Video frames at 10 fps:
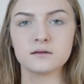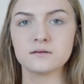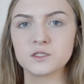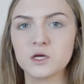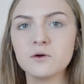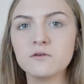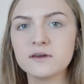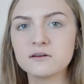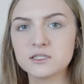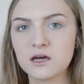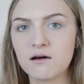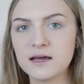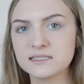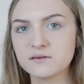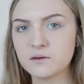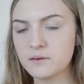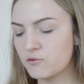So moving on to eyes, I'm going to be